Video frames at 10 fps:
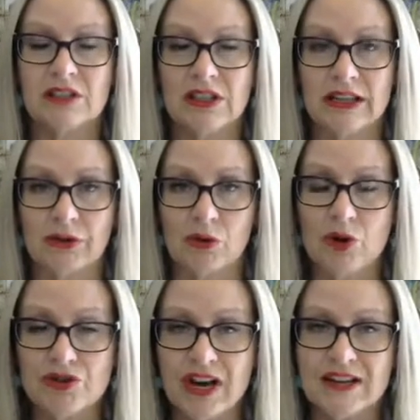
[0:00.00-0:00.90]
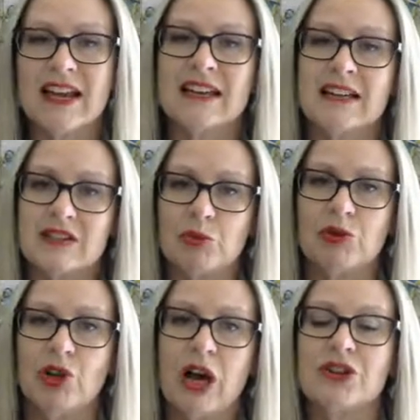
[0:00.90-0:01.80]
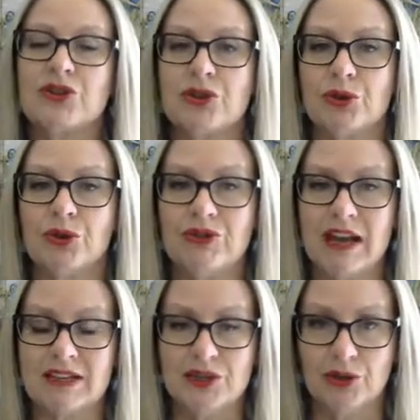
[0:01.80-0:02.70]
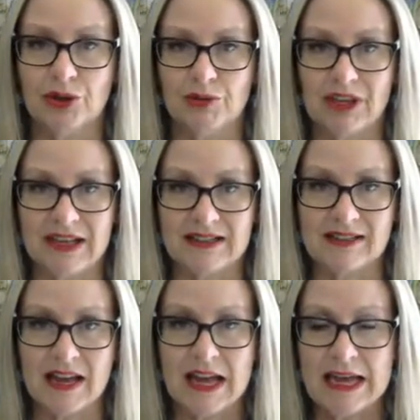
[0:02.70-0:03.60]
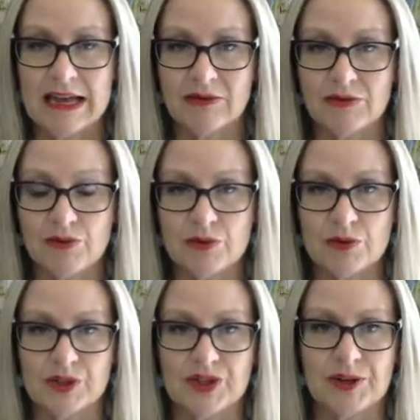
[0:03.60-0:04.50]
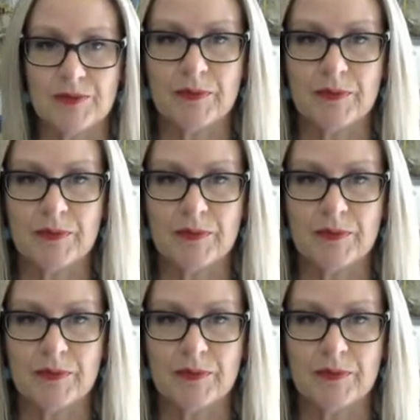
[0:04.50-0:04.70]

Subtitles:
collateral contract gets applied to that term that gets enforced.